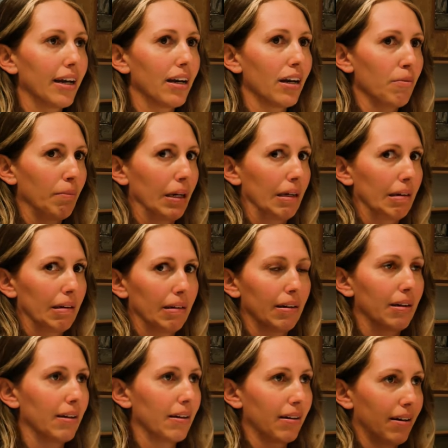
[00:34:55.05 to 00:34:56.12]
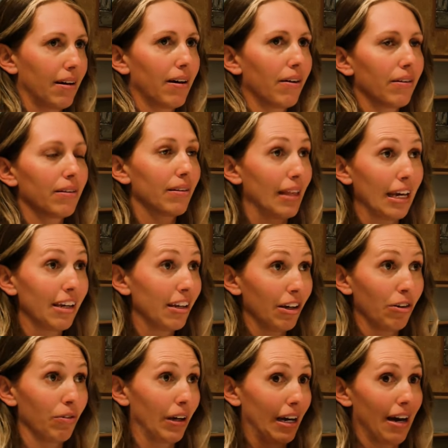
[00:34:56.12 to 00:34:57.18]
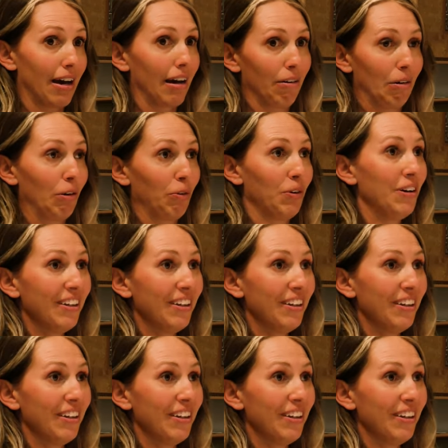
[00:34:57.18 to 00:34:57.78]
And I'm like, oh, thank you. Like, I, I don't know.